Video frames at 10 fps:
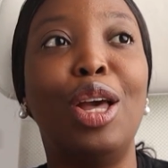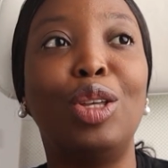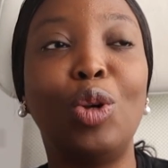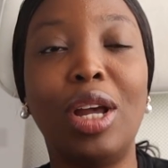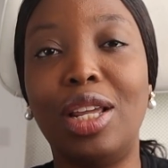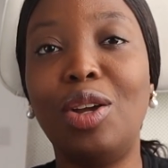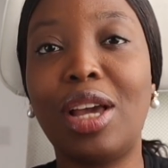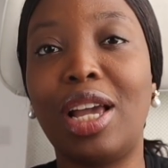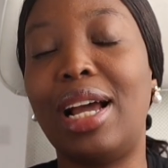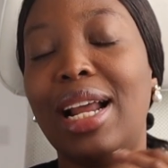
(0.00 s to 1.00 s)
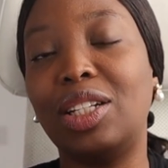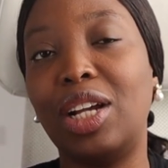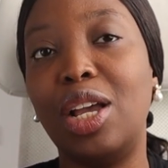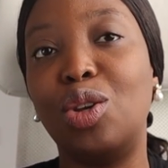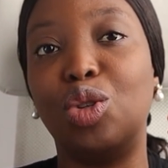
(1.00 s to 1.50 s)
So in the UK, you can
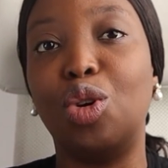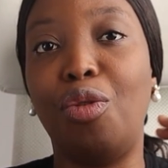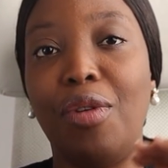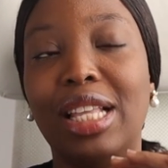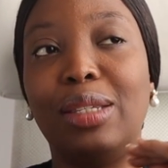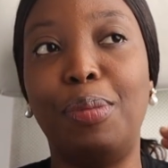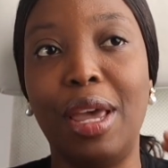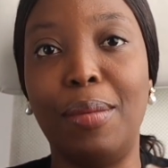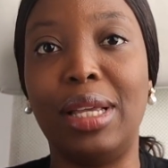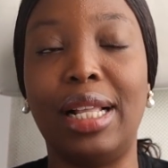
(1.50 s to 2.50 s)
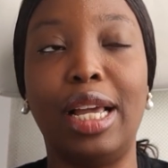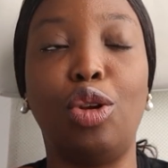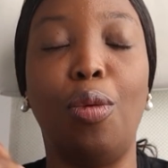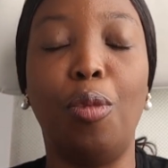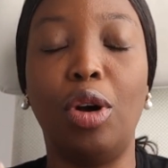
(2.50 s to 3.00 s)
actually use your rent payments,
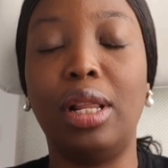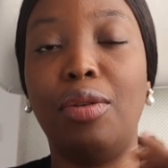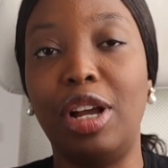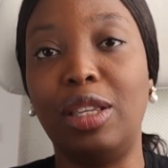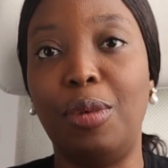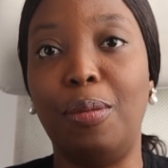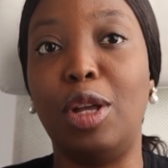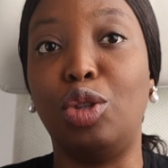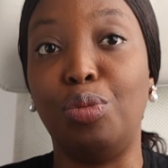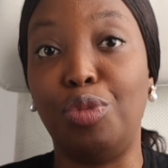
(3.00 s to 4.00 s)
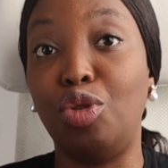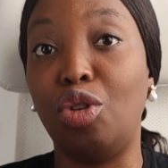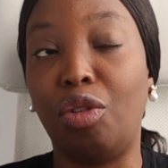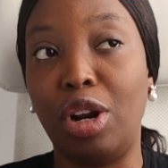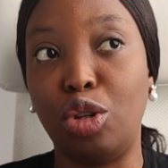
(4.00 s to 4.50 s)
like your monthly rent payment, to build
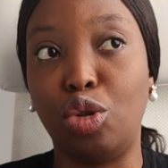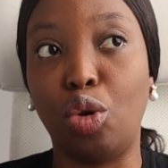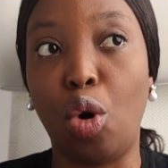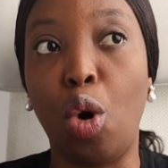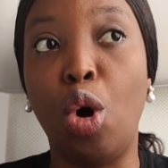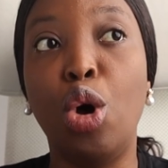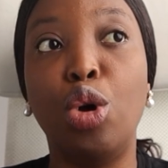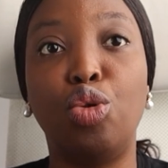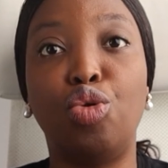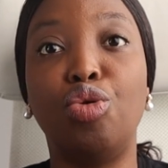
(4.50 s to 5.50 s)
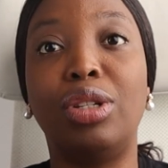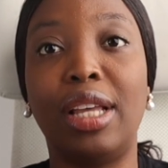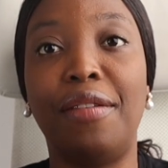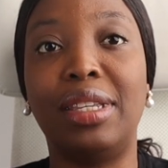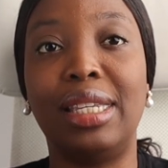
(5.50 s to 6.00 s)
your credit score through
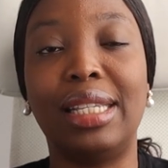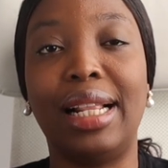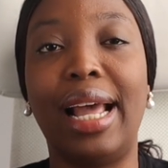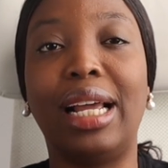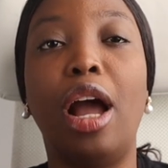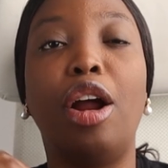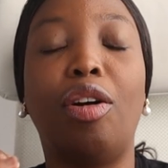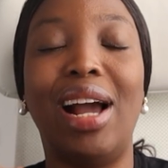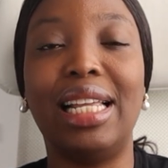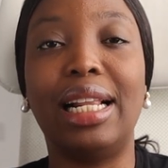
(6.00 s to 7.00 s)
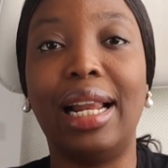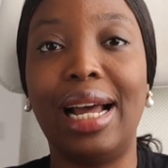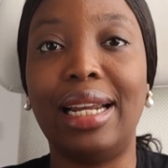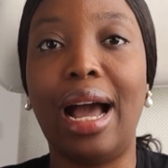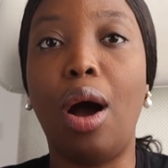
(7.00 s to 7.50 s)
services like Credit
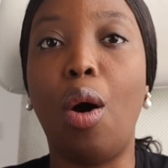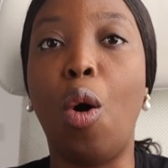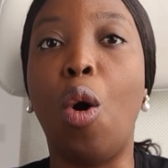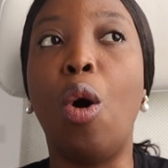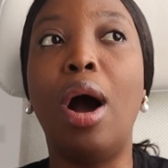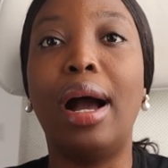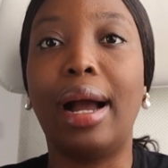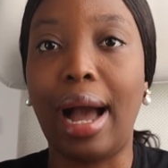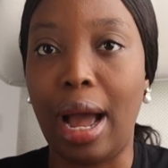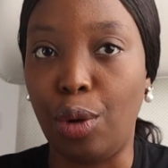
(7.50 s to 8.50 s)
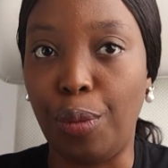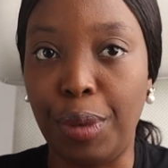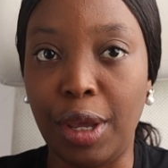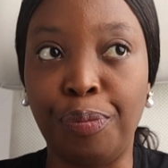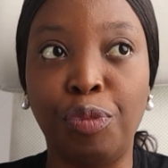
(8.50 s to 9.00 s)
Ladder or
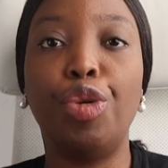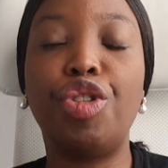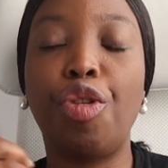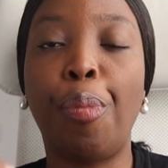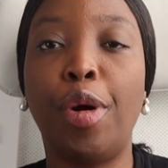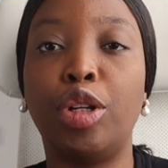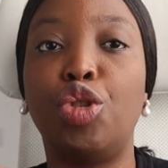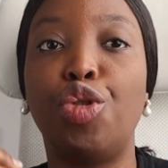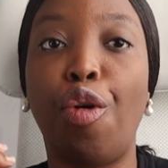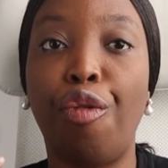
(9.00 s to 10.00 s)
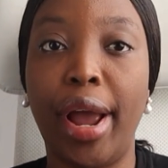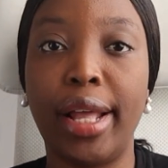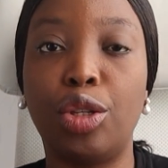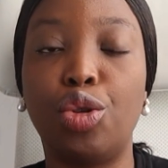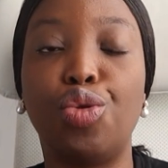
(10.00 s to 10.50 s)
Canopy, which reports your
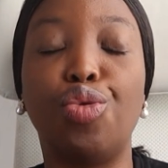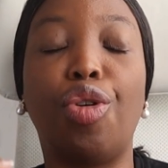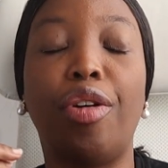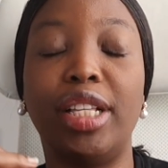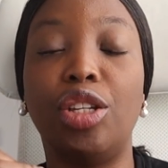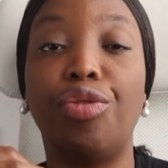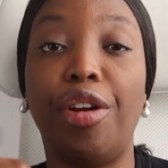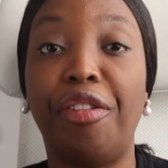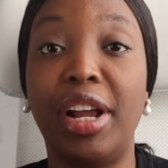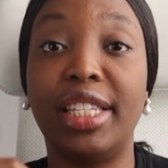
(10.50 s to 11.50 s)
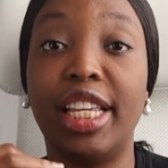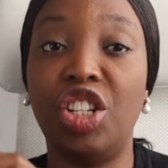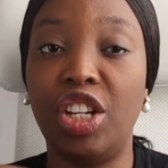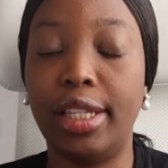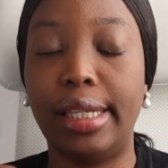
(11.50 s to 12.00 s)
rents to credit reference
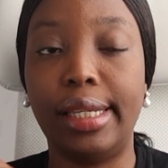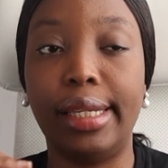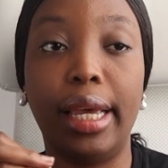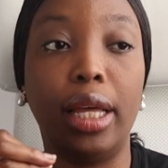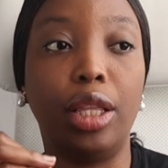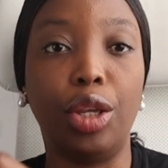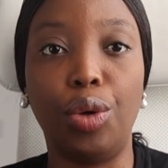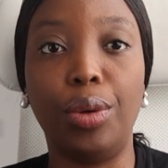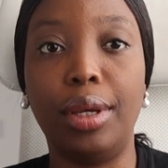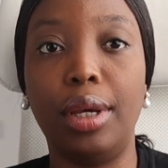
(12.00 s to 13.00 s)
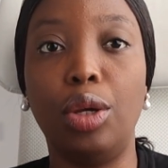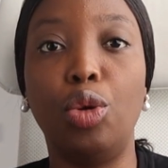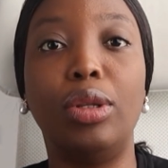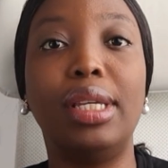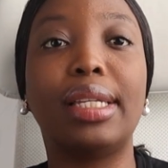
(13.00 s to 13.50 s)
agencies here in the UK. You
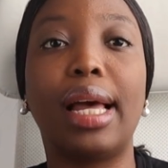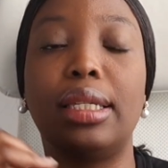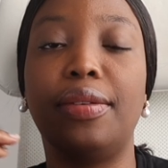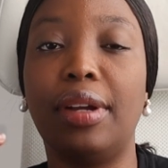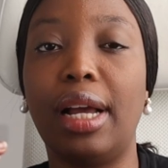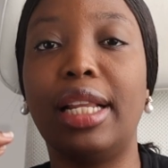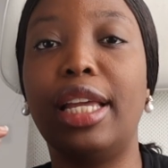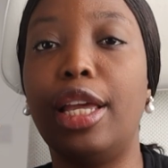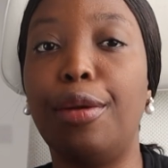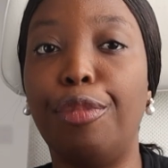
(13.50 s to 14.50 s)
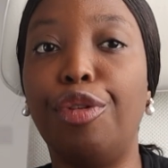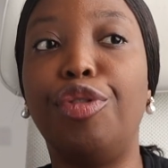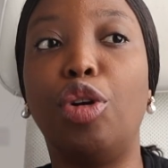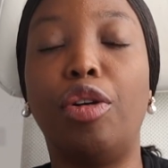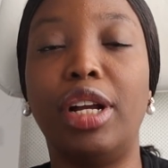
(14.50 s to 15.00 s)
know, this can significantly improve
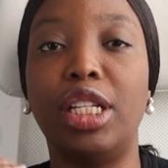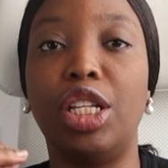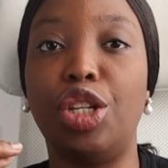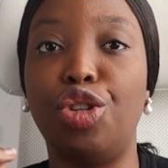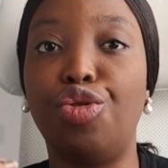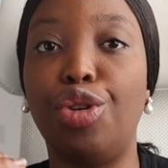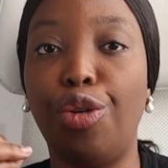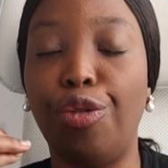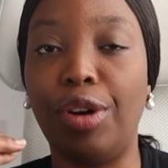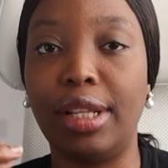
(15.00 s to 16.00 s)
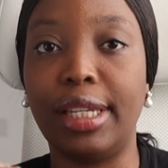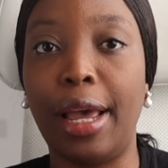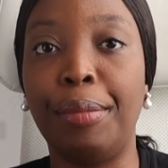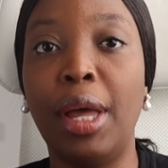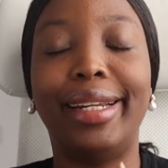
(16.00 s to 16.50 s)
your credit history over time.